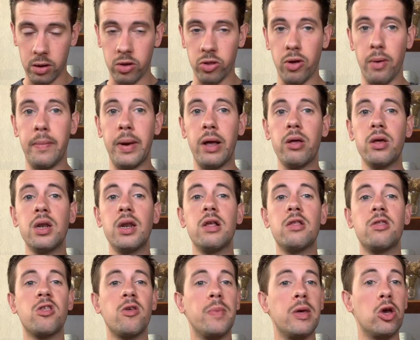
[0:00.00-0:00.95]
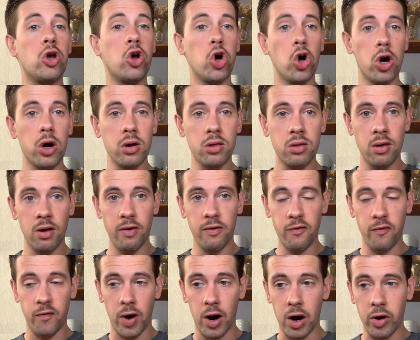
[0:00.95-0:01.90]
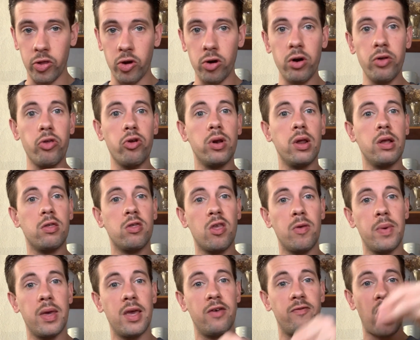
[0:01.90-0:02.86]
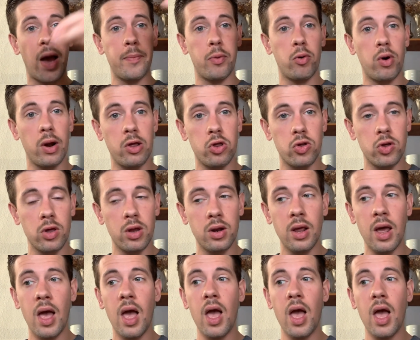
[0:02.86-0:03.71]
The milk needs to be cooked farther. There needs to be evaporation,